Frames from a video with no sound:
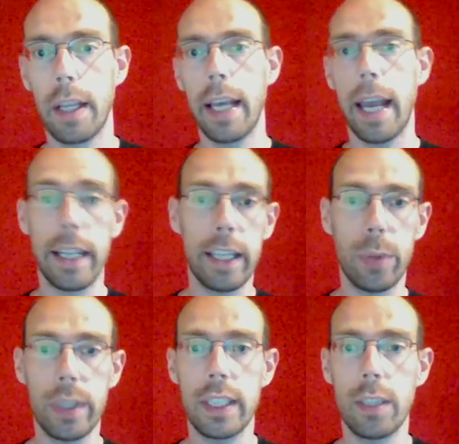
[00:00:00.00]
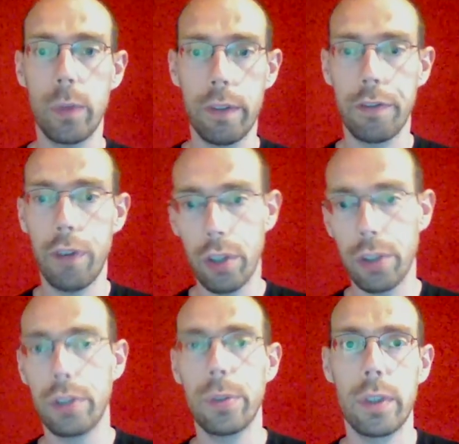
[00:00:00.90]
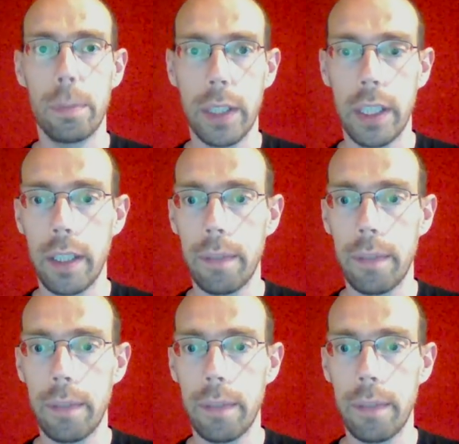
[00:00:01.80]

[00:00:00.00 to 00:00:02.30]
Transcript: and increasing with 100 euros per year.